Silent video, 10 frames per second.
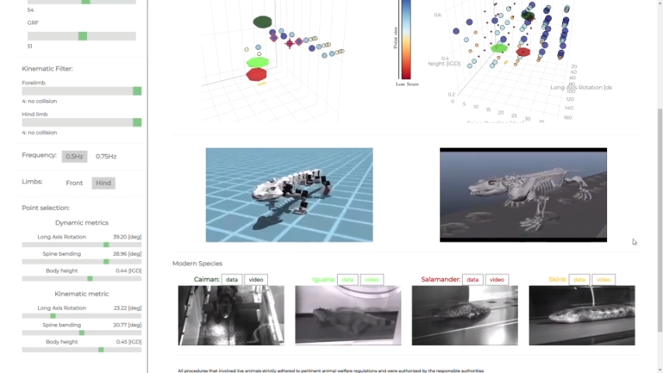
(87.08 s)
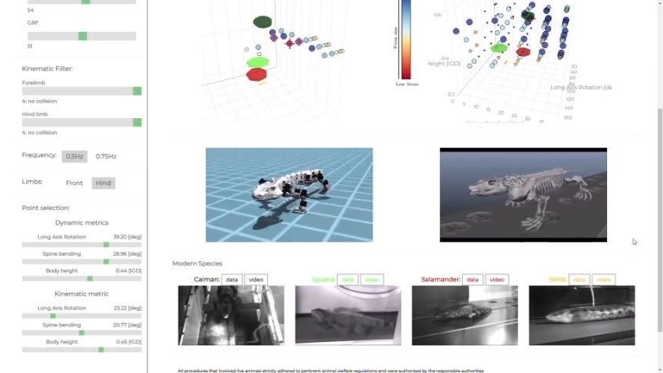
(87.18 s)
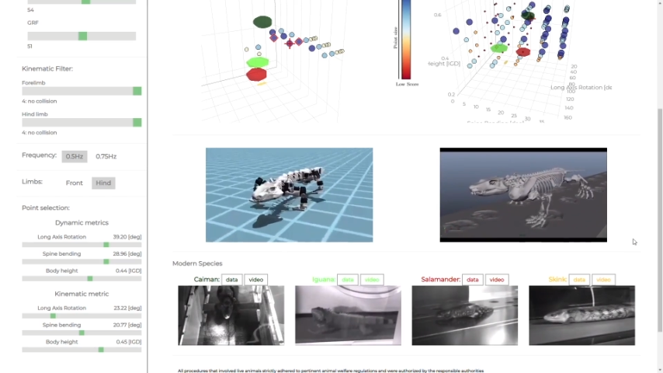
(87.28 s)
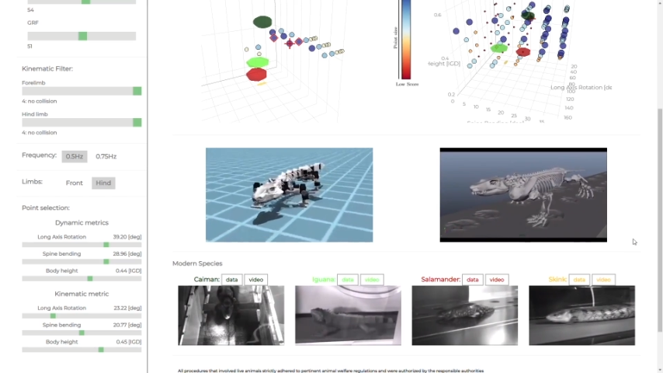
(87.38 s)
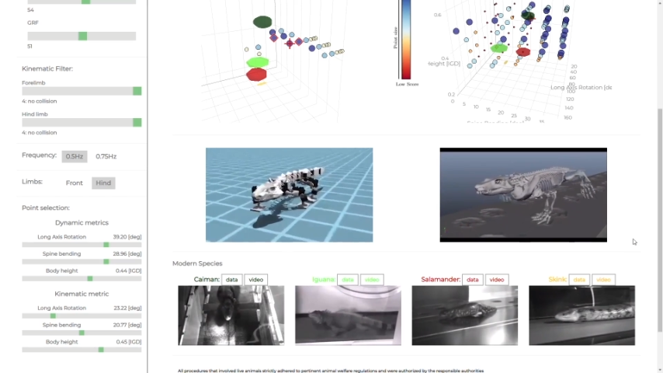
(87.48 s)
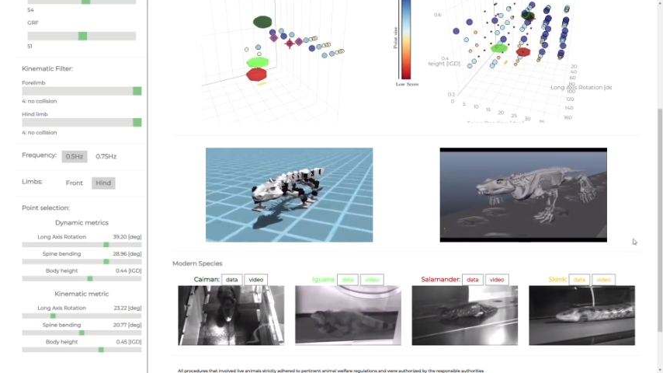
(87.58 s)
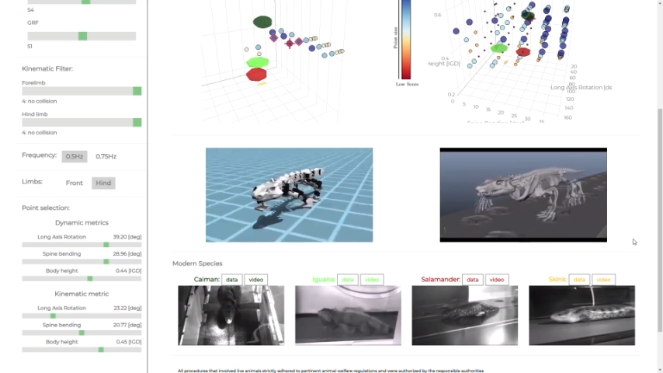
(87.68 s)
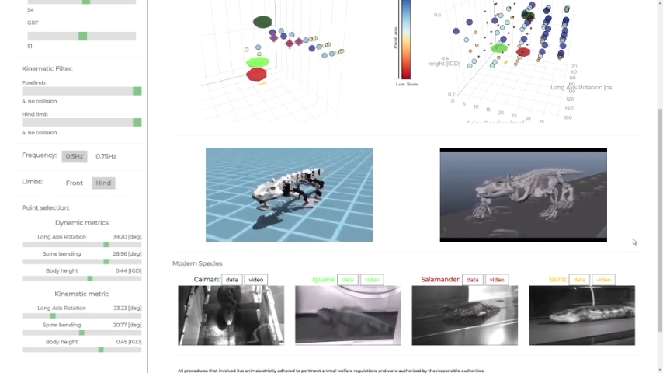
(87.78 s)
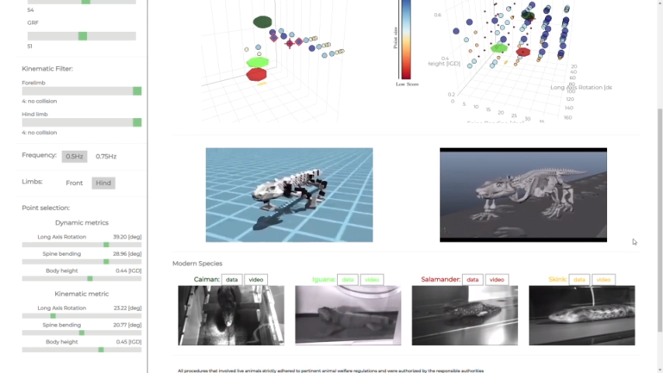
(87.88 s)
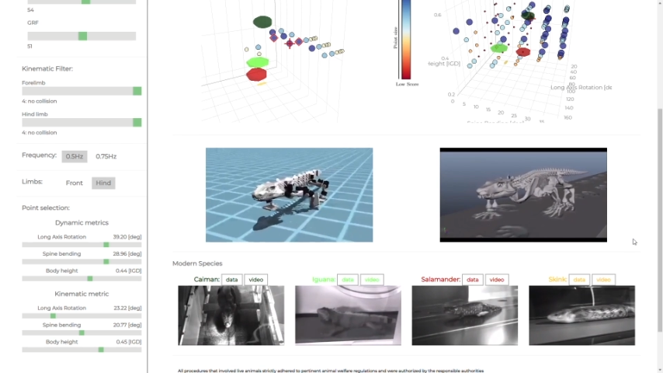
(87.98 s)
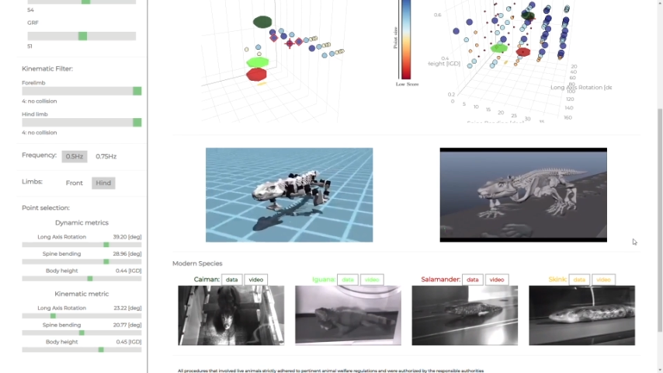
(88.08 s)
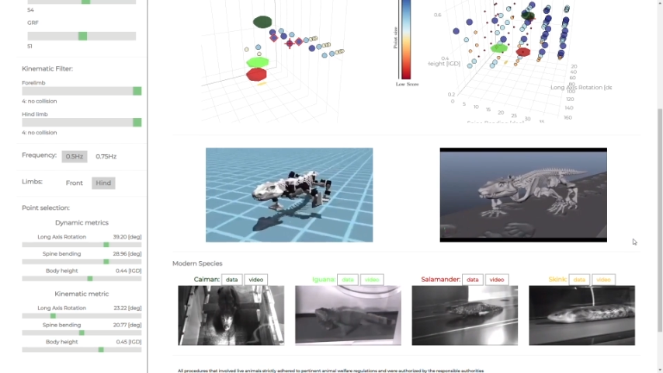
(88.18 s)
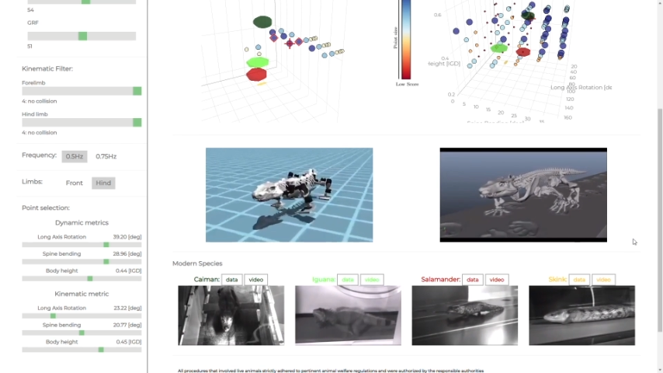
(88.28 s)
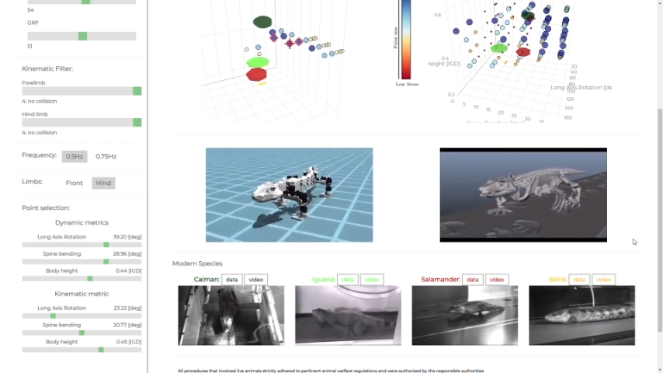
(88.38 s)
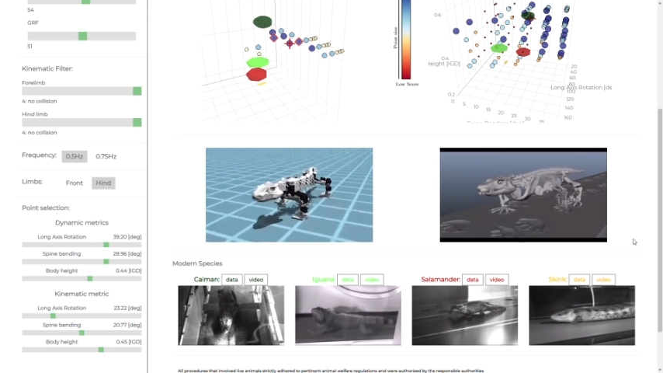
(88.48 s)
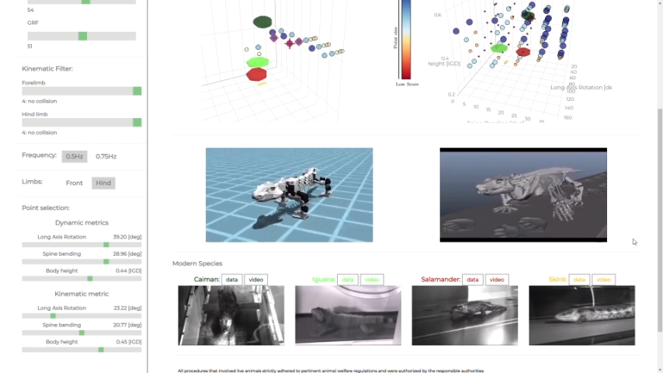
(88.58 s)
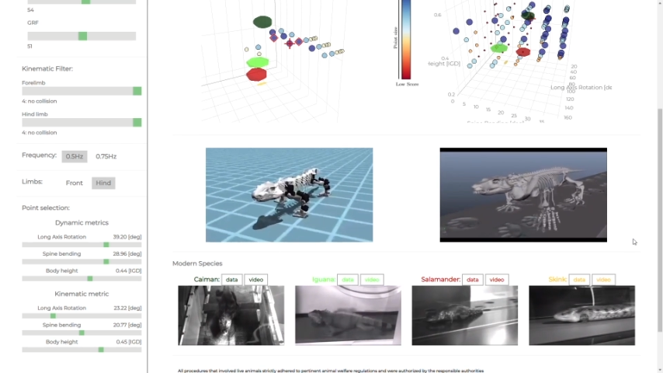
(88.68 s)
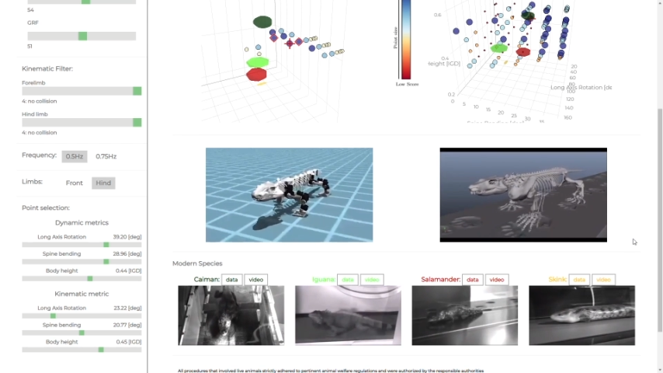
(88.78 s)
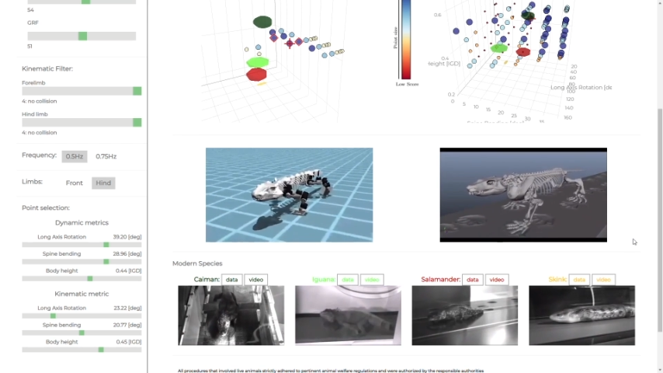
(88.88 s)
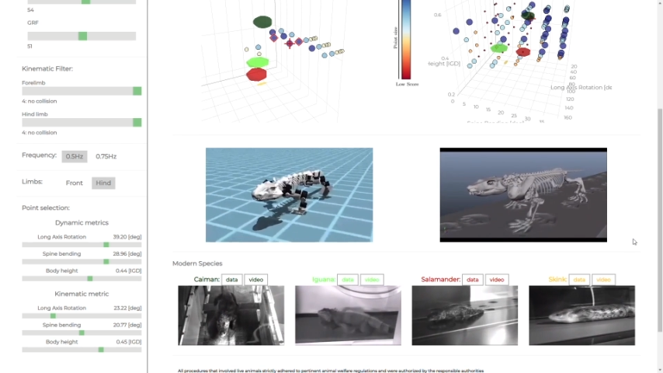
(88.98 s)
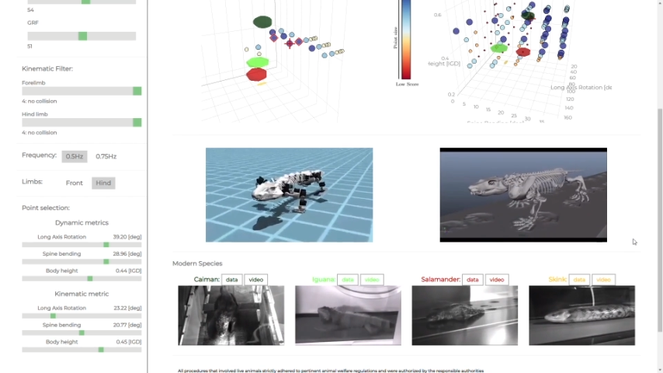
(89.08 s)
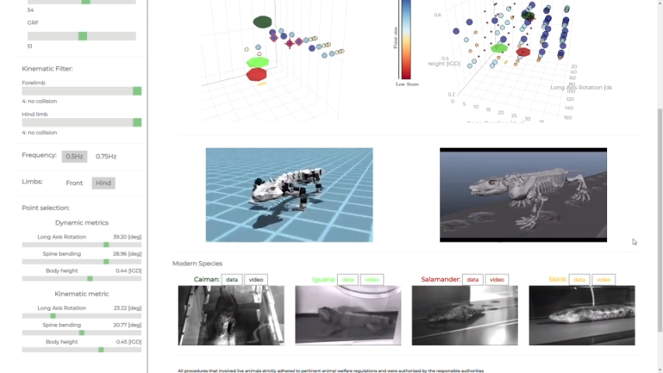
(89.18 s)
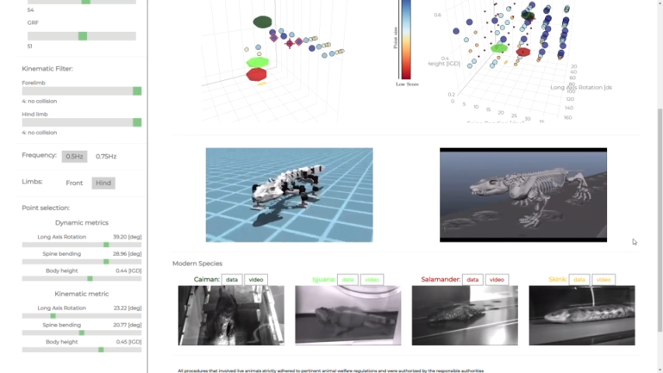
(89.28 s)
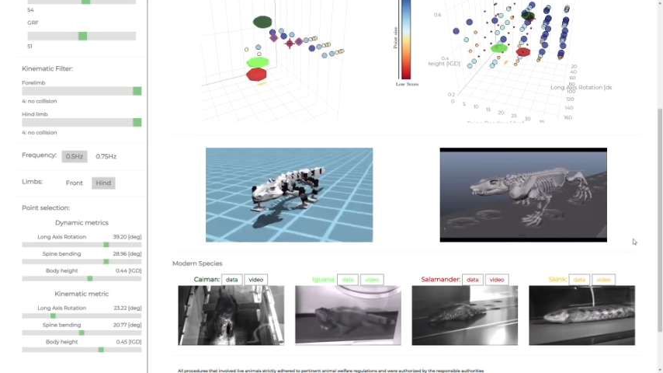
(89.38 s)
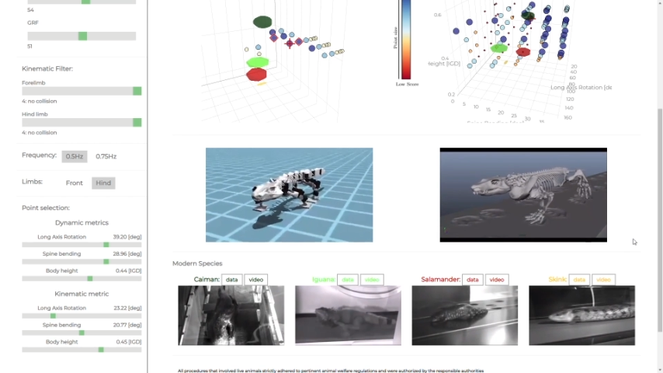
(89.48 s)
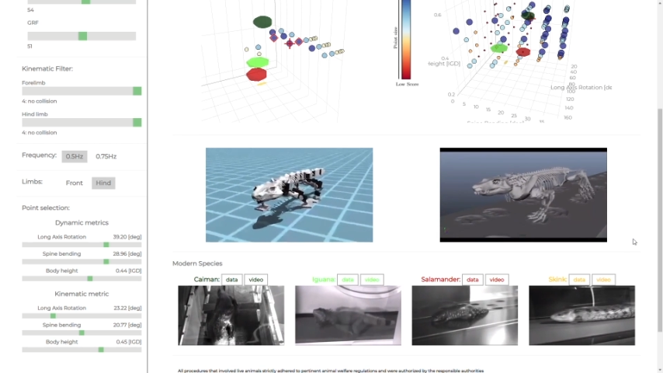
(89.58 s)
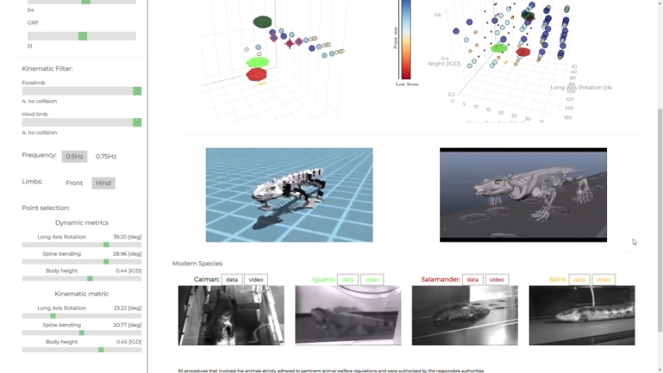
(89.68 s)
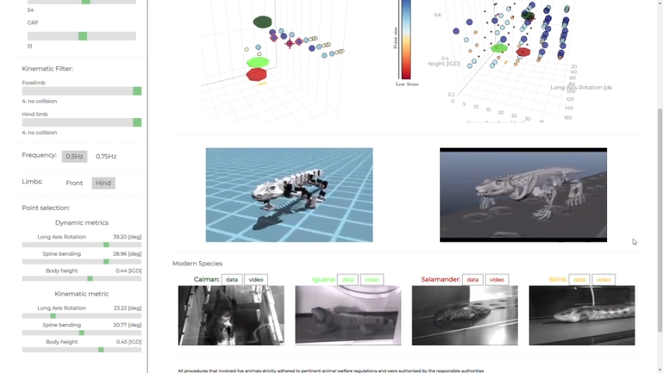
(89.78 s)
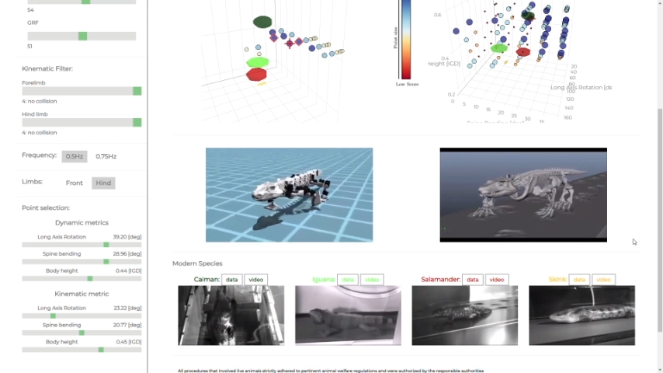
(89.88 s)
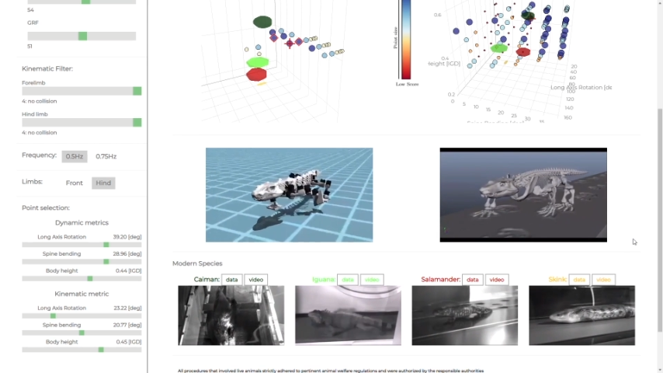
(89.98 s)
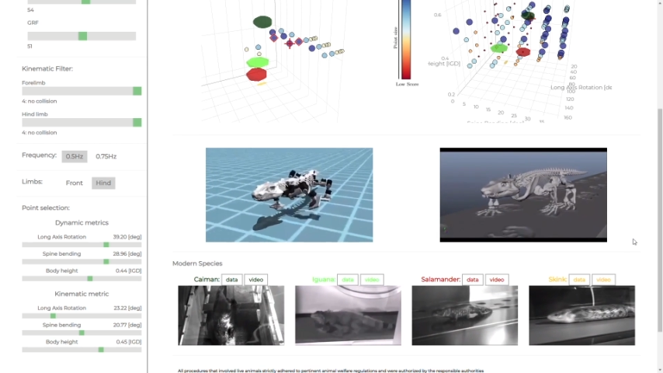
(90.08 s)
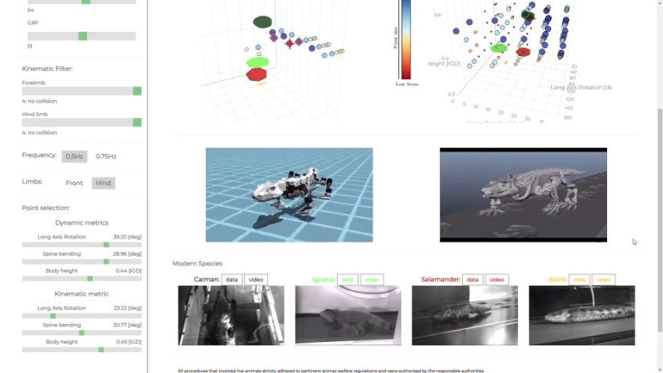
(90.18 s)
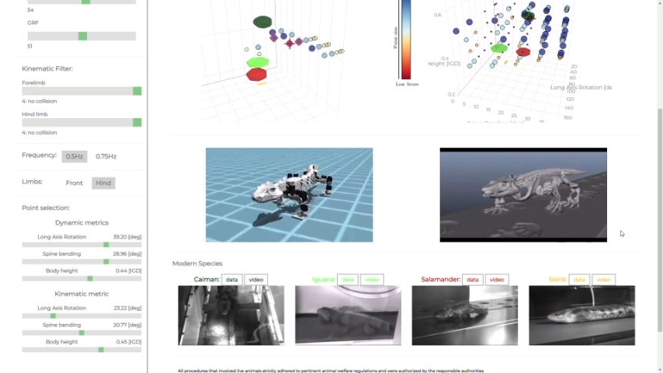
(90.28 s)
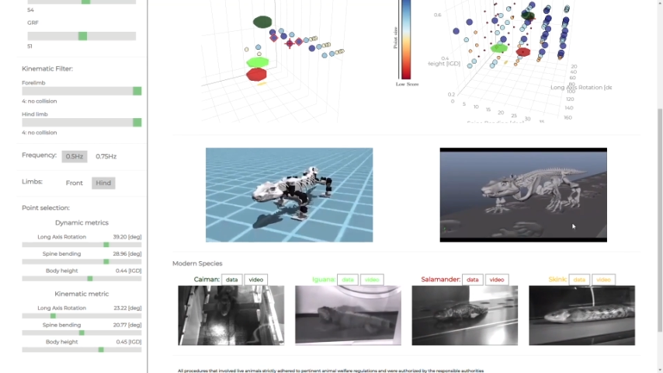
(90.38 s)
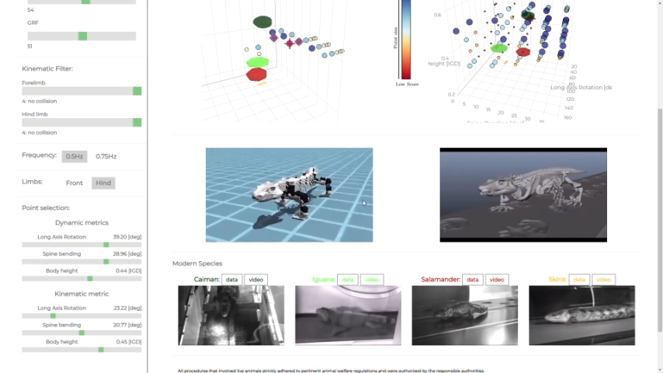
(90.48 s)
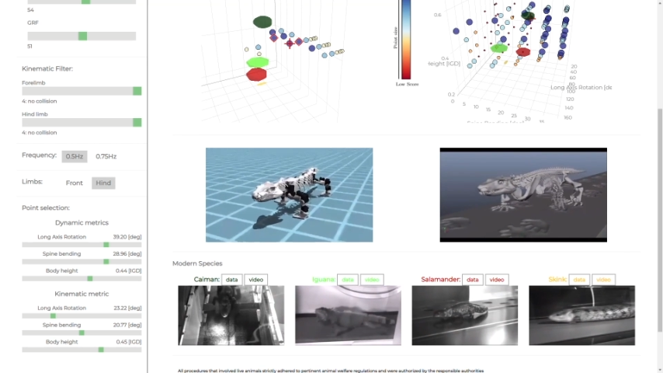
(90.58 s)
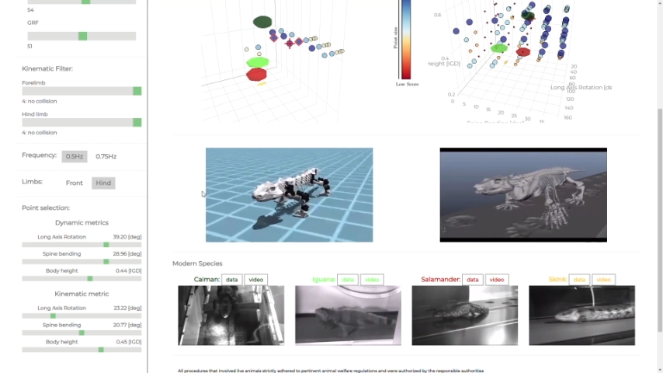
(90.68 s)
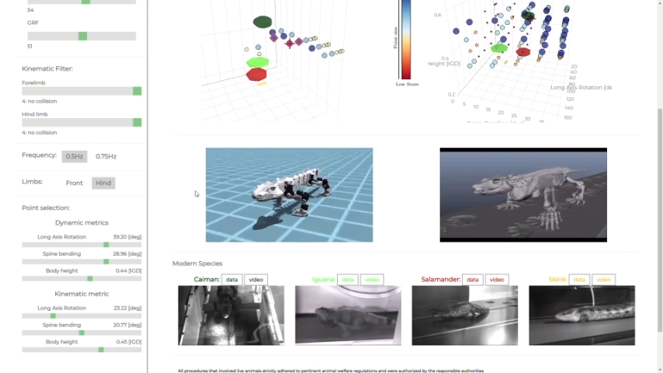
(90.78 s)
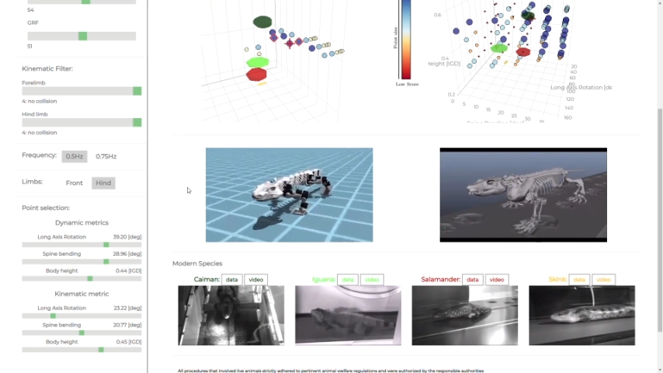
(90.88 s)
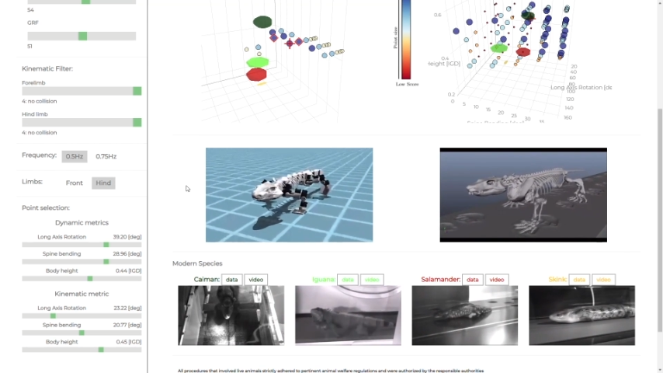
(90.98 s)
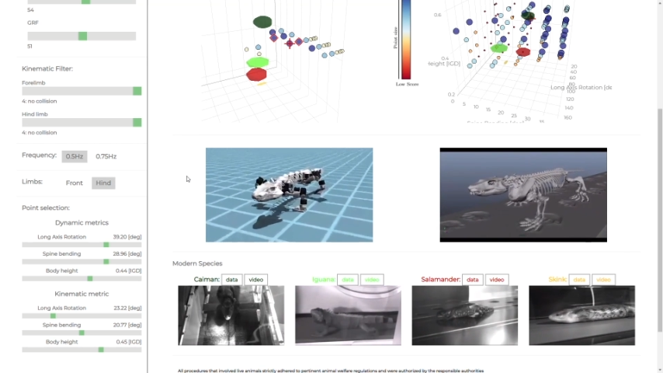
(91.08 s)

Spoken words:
(no speaker visible)